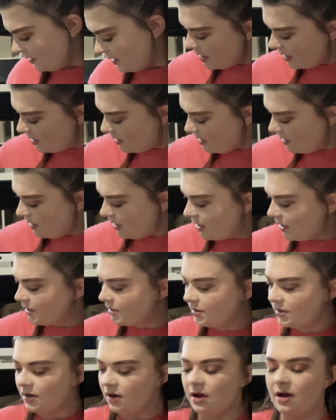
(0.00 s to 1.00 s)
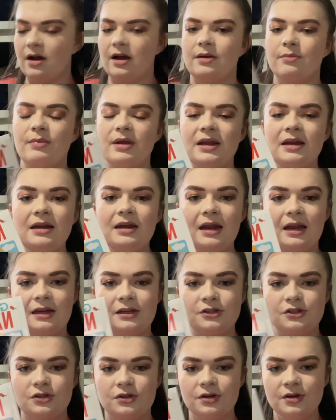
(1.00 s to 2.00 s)
I got God Made
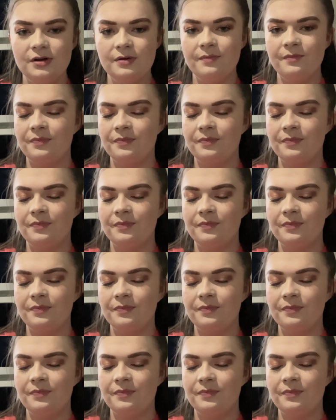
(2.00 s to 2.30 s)
Nature,